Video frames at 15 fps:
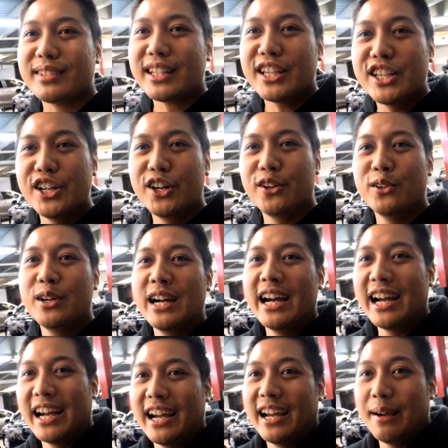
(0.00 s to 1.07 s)
you know,
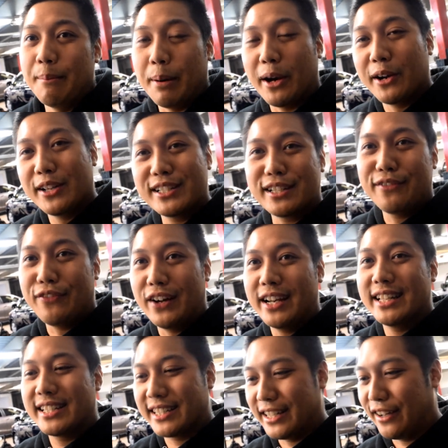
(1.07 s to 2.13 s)
parties are fun
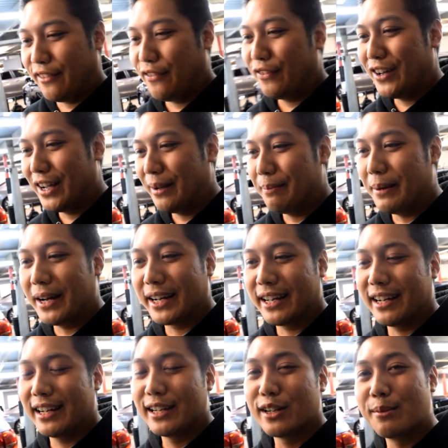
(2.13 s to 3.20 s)
and stuff, but
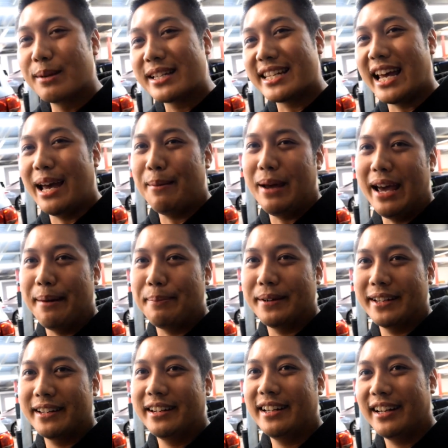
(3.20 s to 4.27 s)
a little mishap
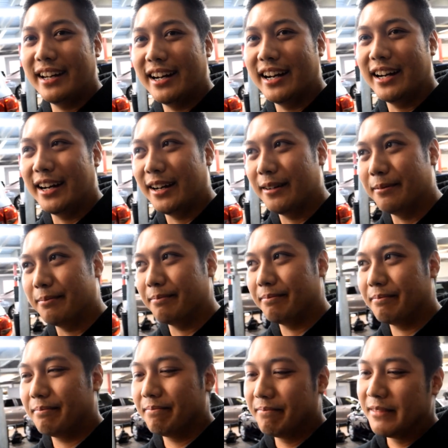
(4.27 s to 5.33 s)
happened. Um,
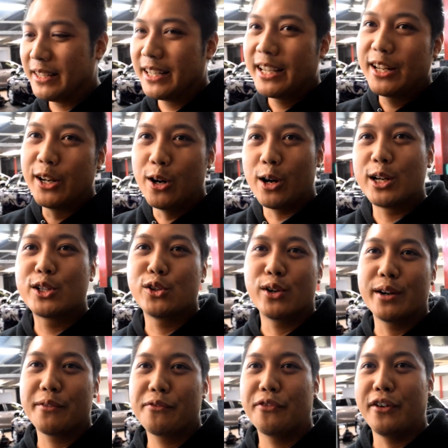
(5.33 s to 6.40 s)
you know, a
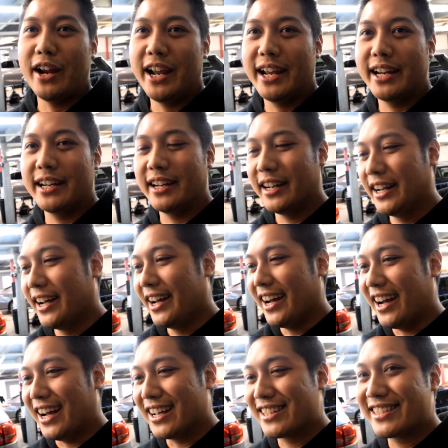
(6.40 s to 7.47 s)
drunk friend
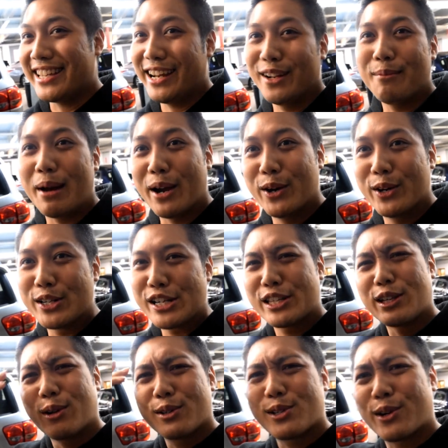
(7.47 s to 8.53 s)
uh, sat on my hood. She
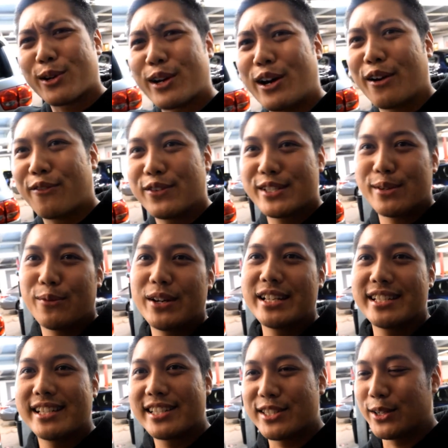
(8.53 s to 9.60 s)
thought it was her car for some
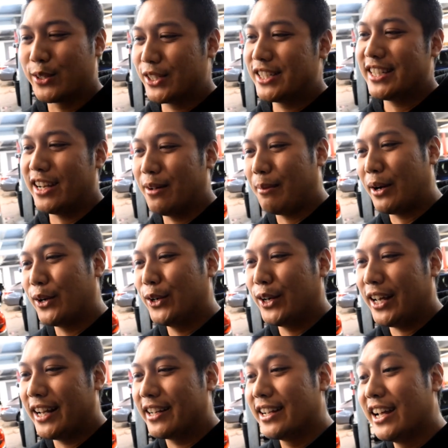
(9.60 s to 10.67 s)
reason, so she sat on my hood
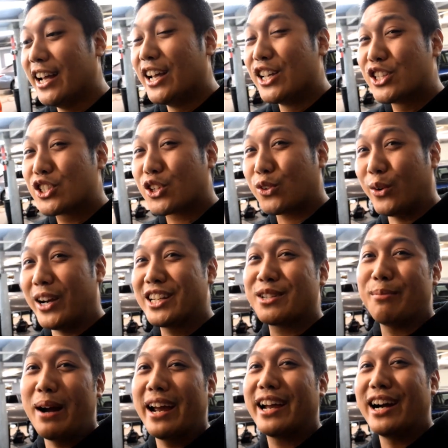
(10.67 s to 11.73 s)
and scratched
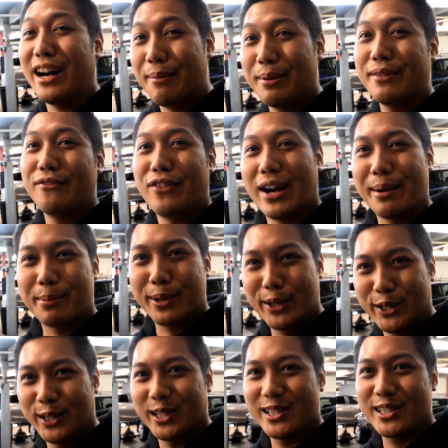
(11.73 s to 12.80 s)
my carbon fiber
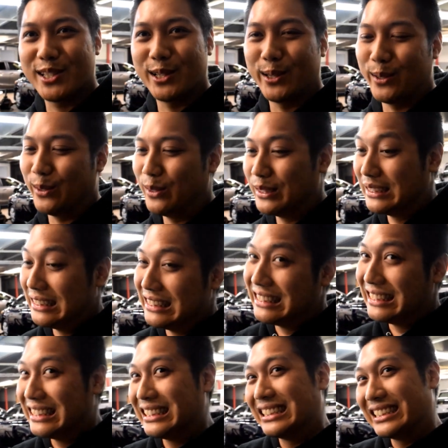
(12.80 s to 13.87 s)
hood. So,
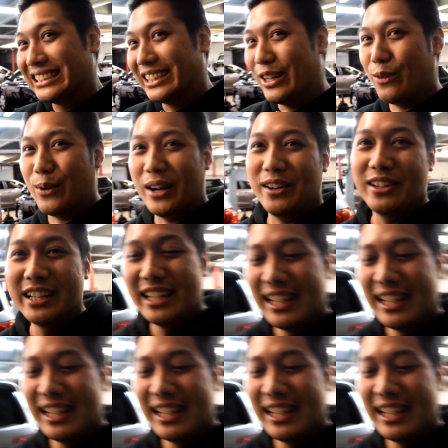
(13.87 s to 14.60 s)
oh well.